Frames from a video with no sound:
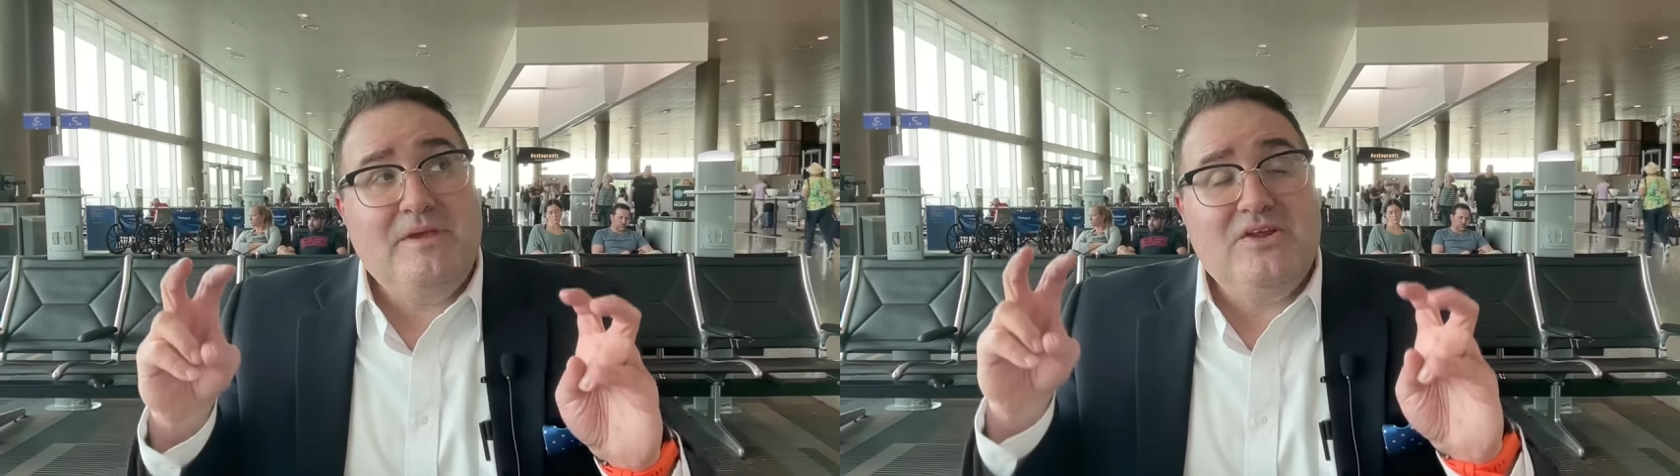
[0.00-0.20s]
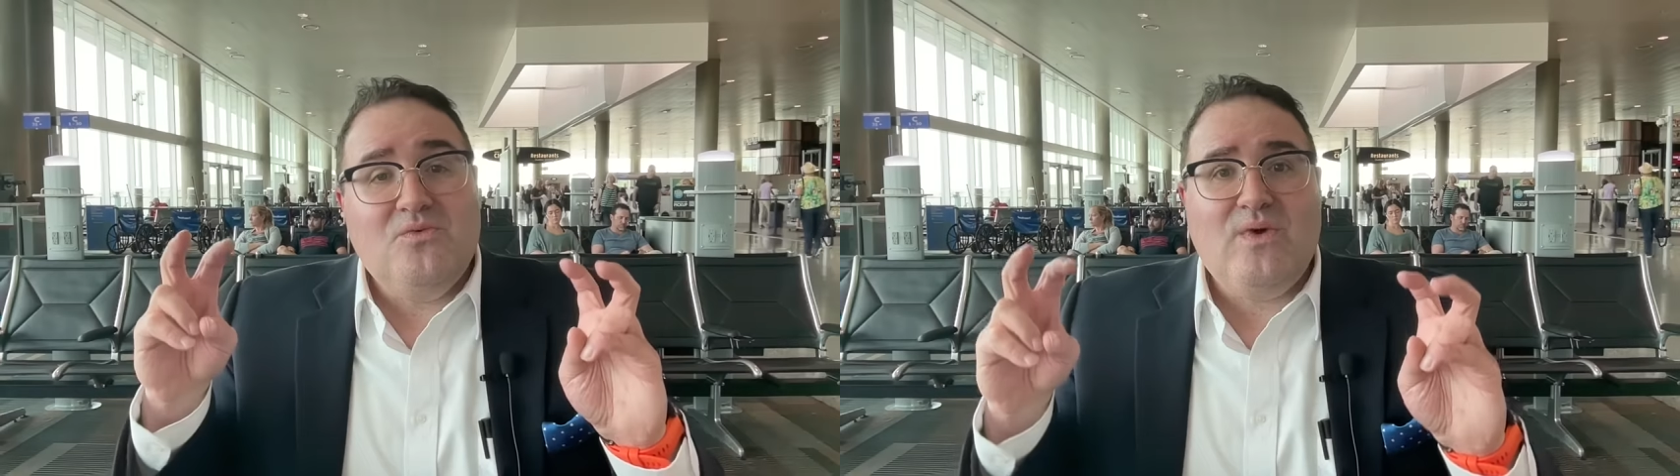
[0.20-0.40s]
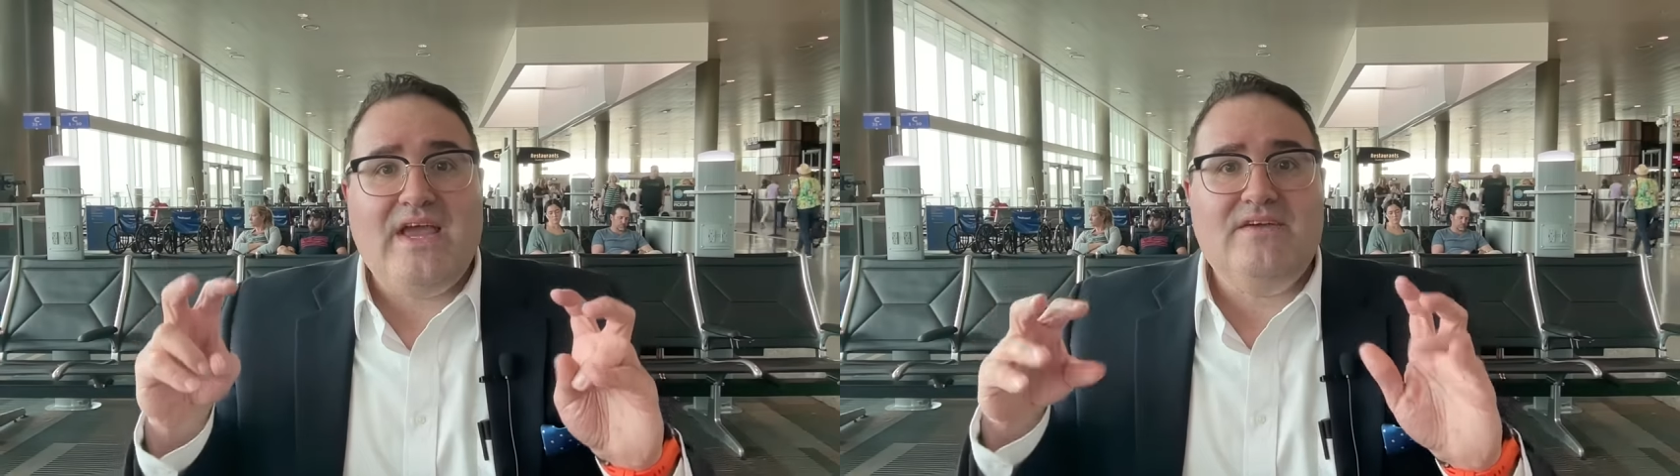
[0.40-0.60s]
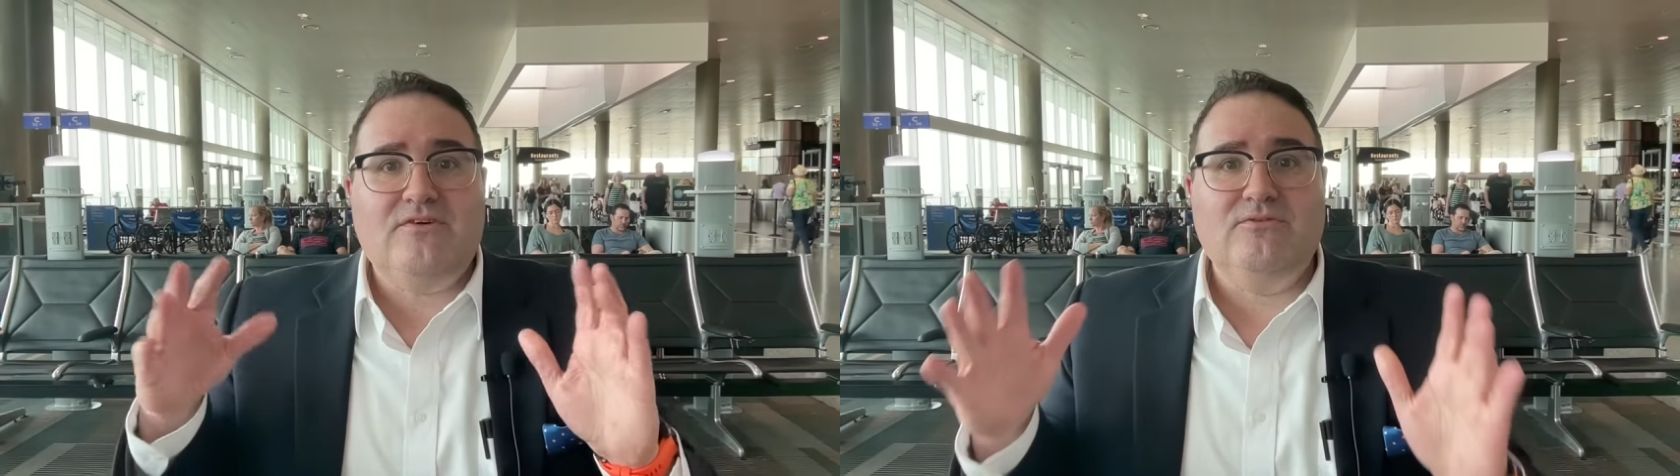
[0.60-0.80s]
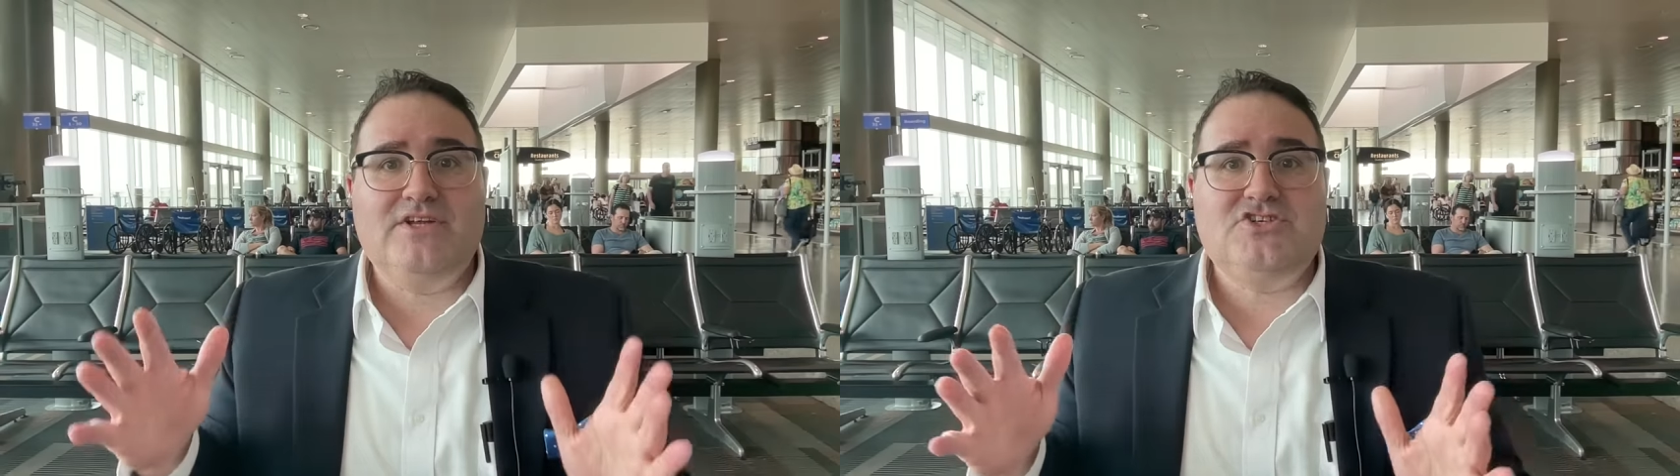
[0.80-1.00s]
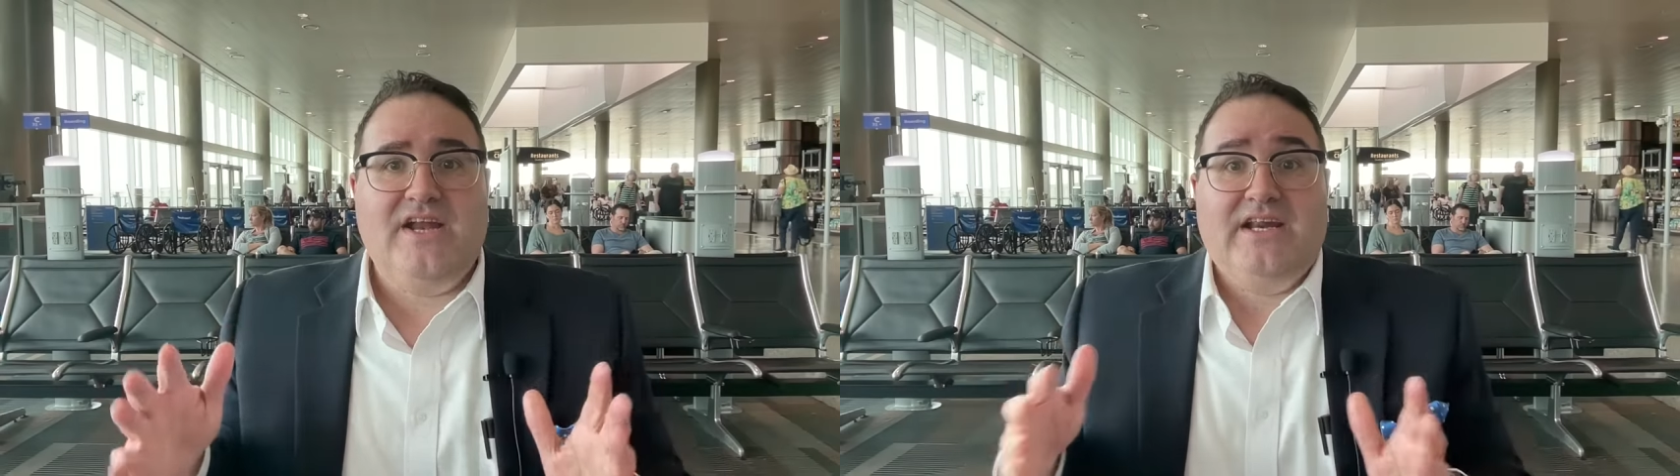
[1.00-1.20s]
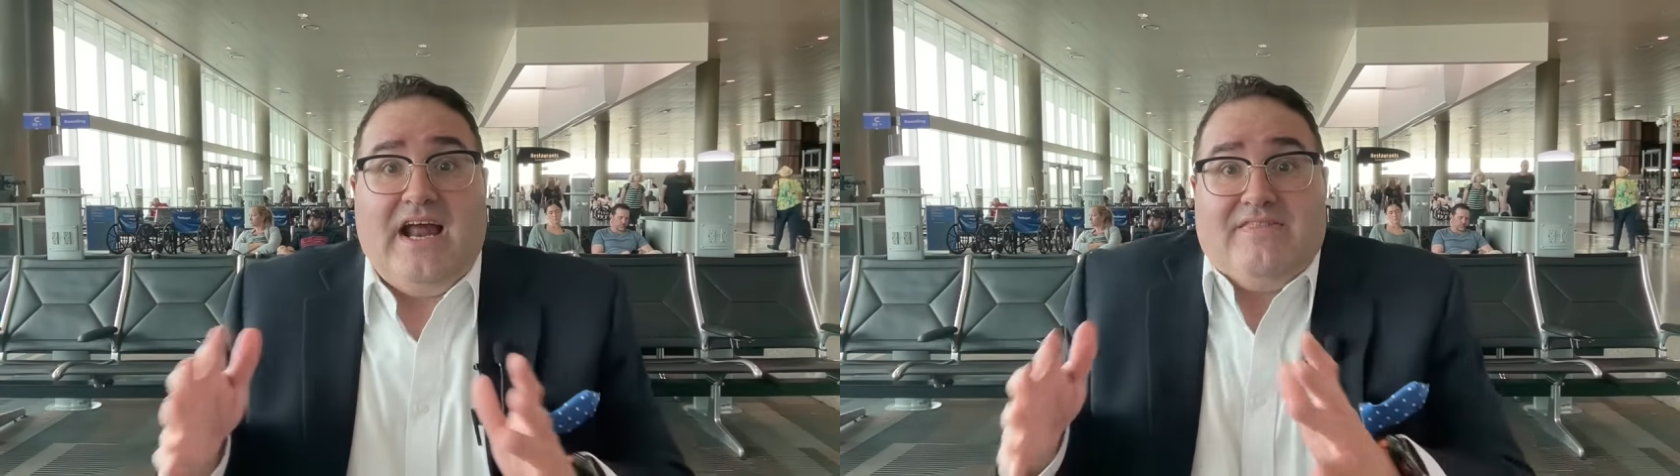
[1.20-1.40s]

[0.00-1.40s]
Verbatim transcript: meat wave originated.